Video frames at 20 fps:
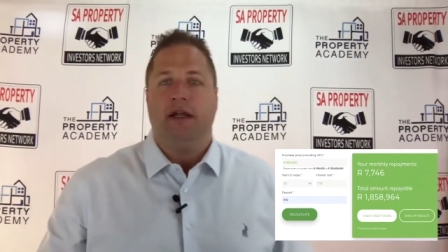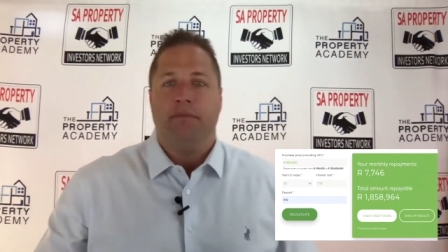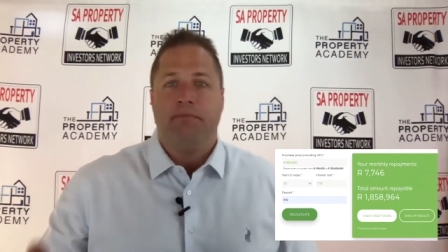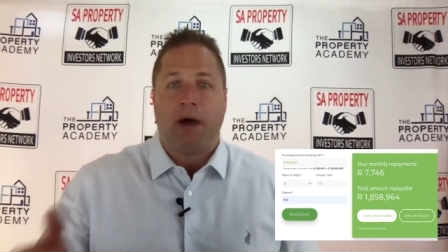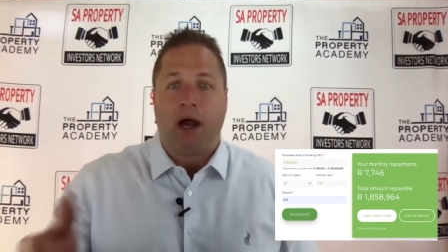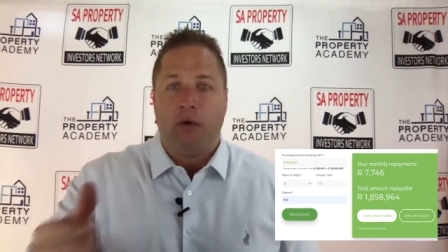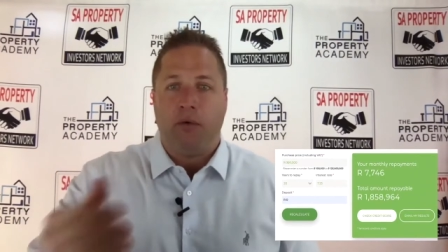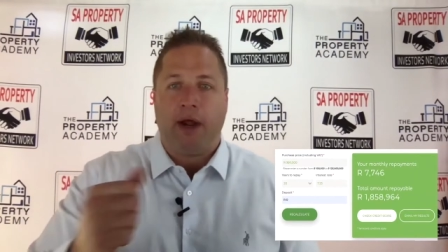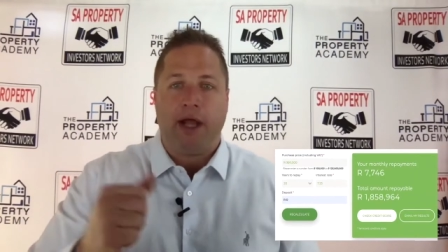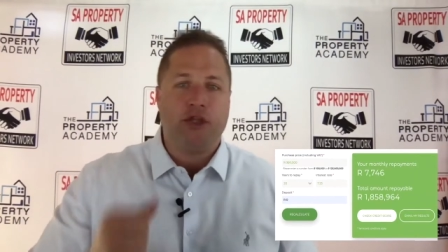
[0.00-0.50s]

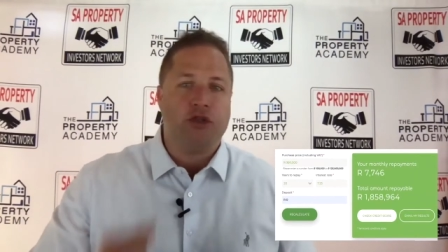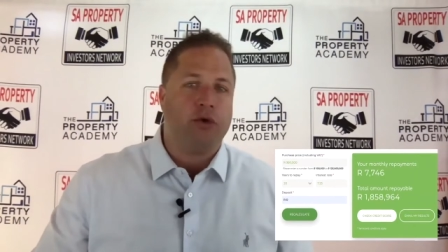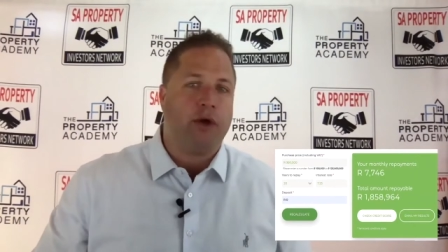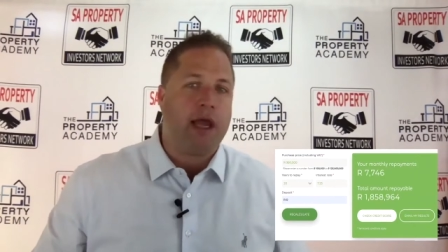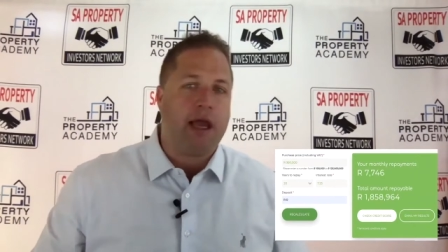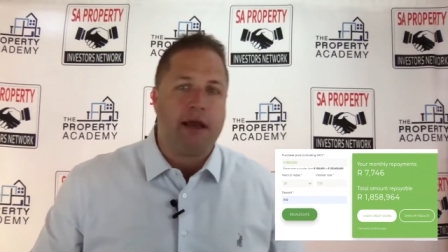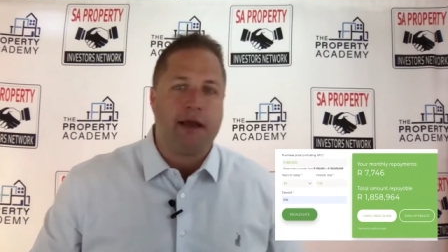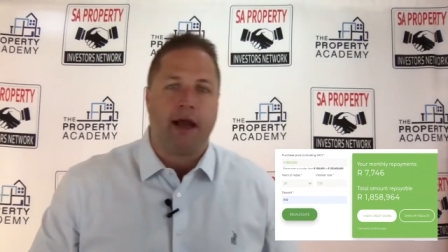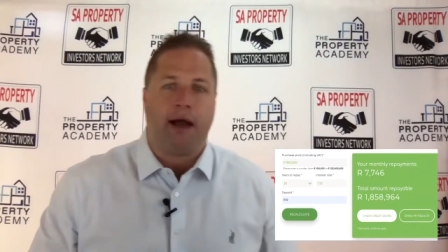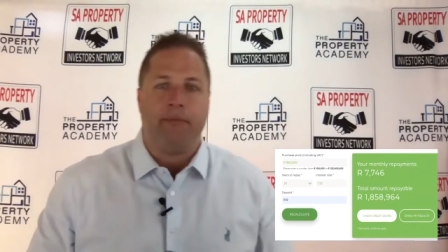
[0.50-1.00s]
my rental
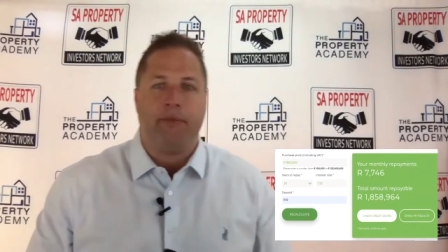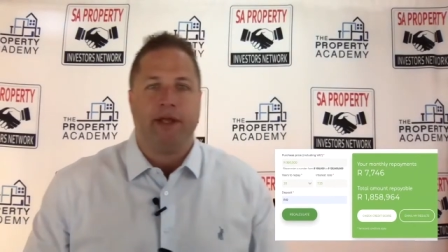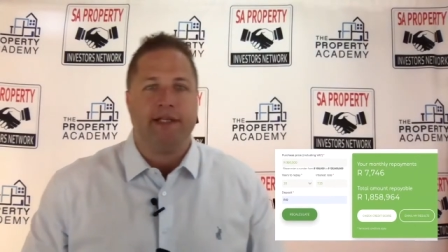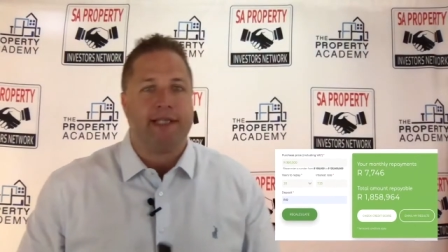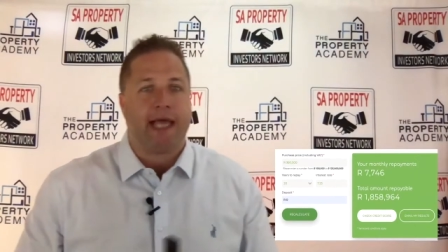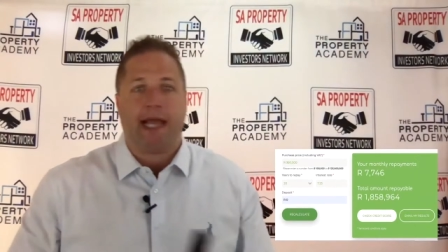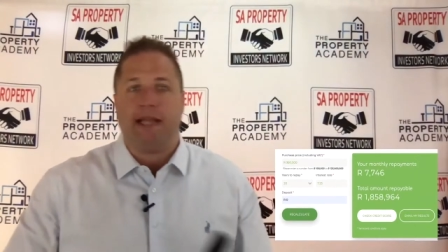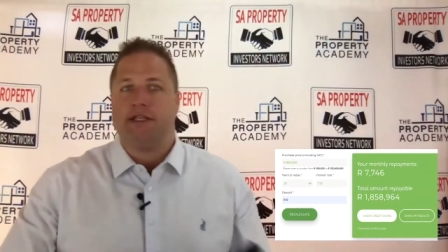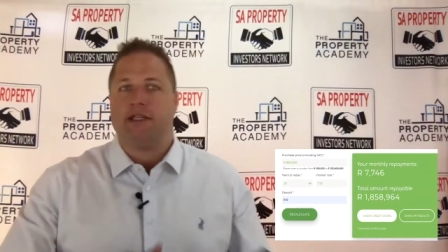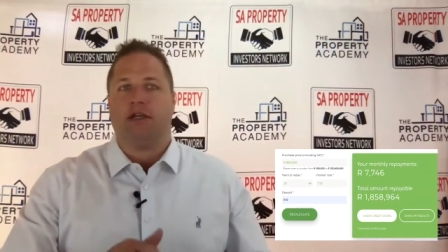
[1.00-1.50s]
income is
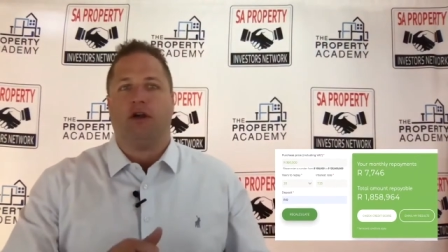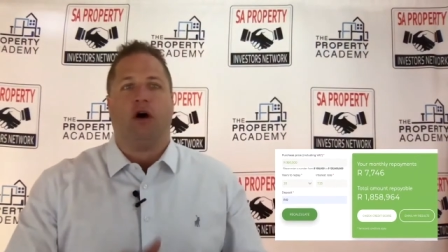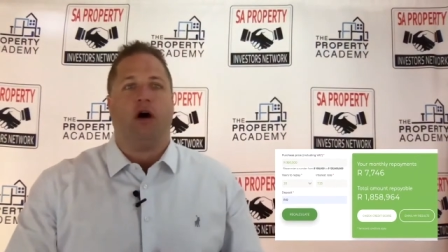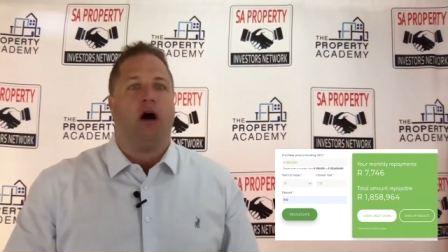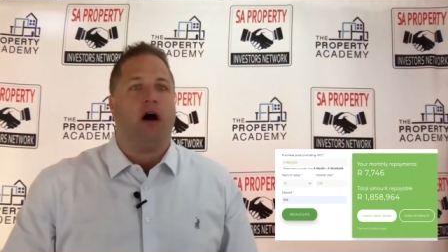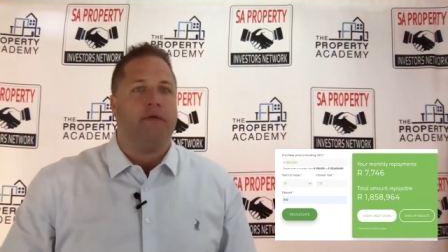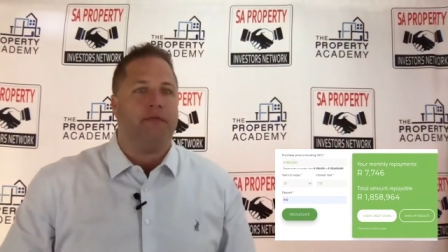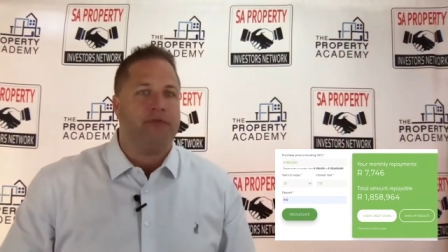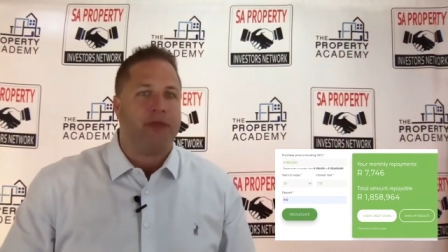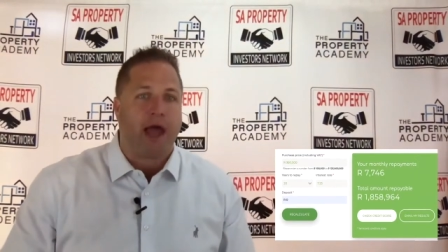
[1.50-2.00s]

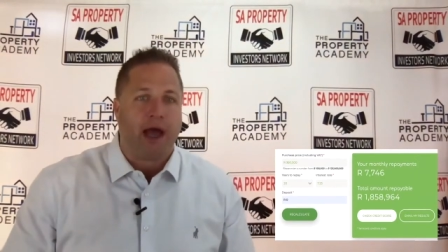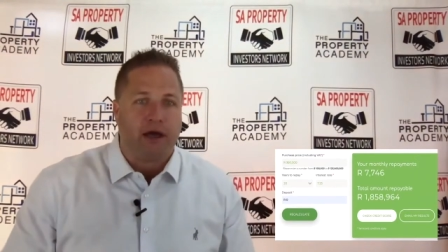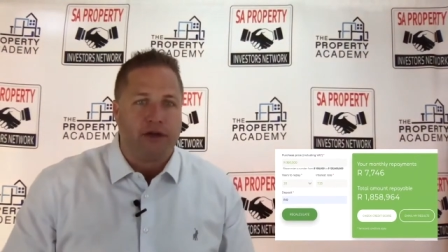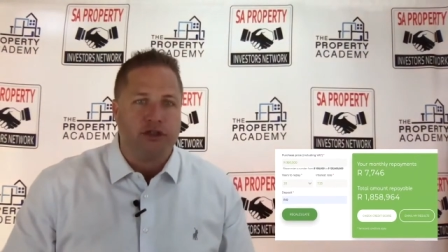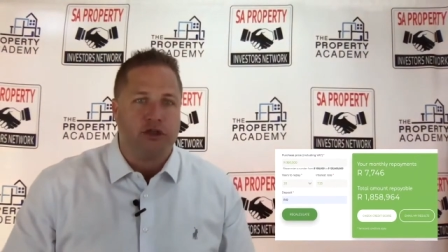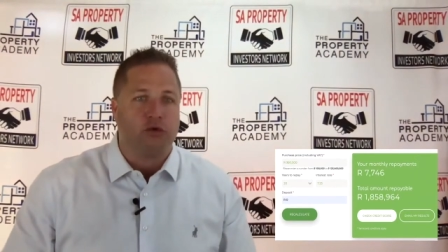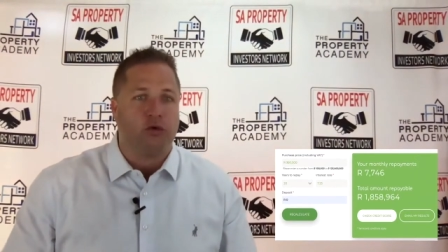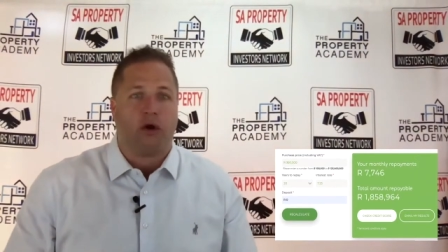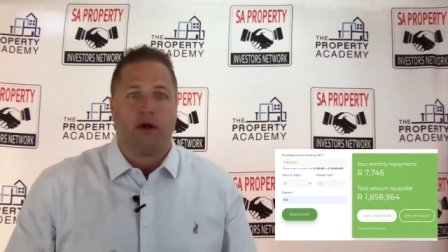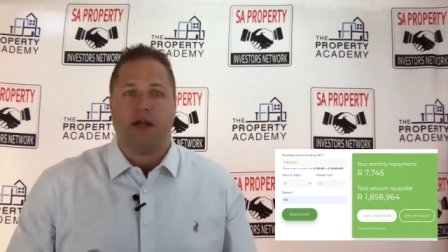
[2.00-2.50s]

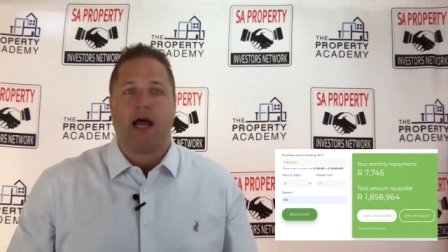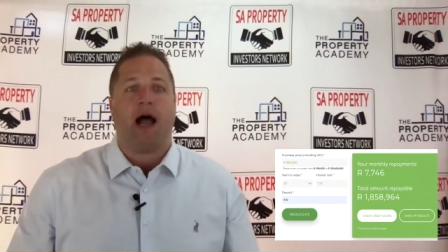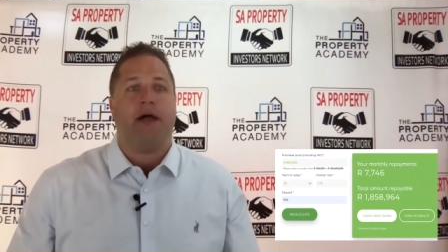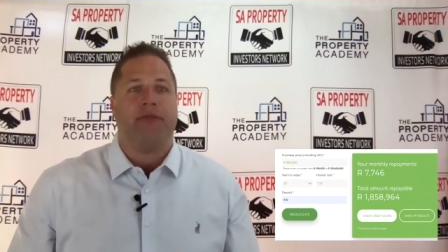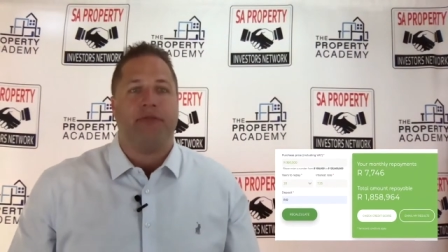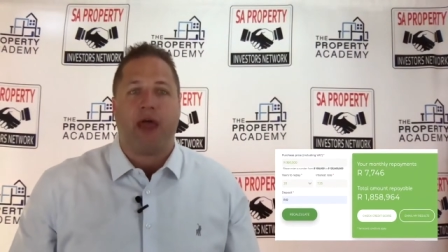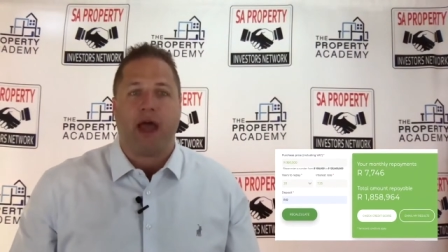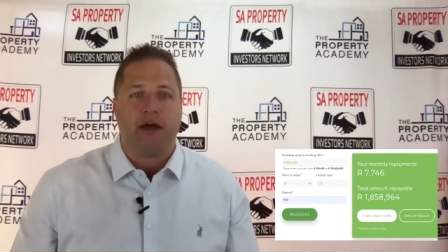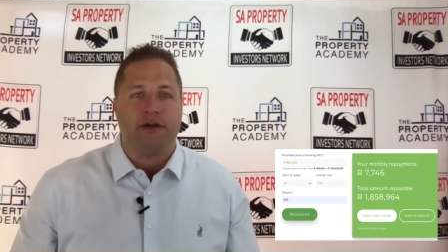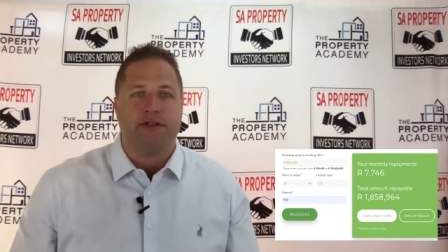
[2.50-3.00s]
8,500 or
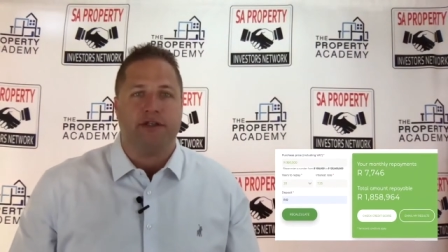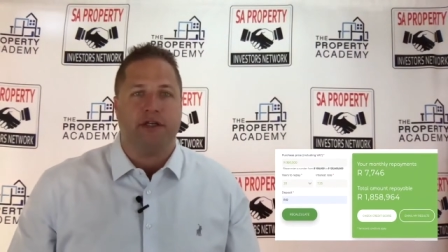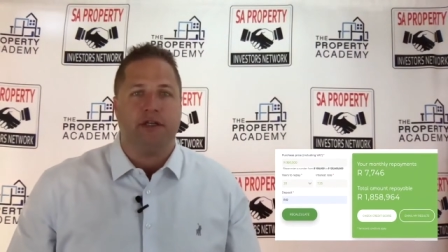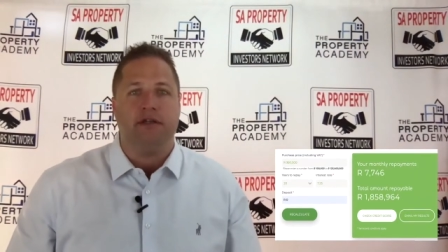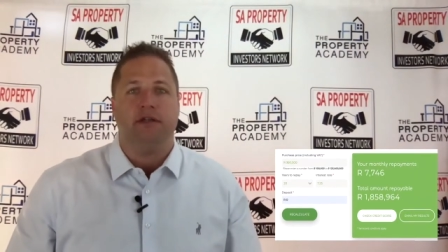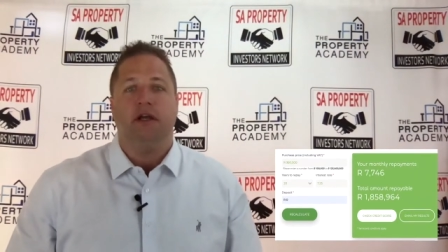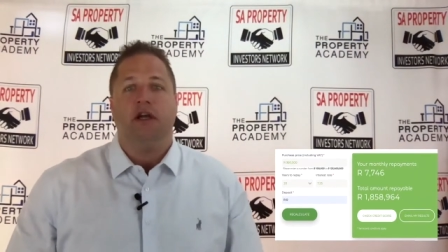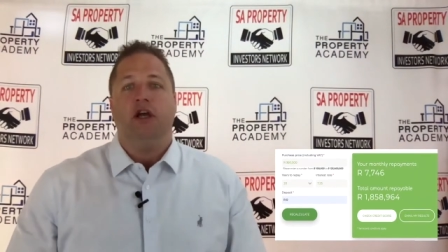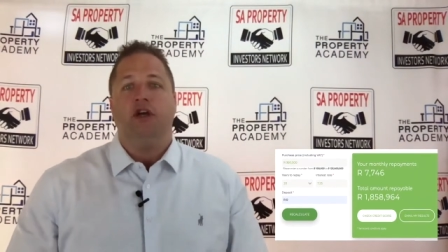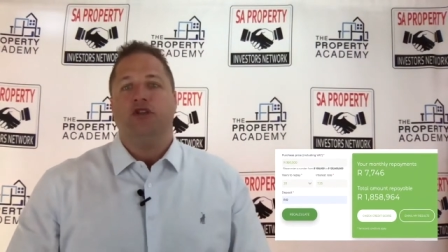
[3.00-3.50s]
9,000,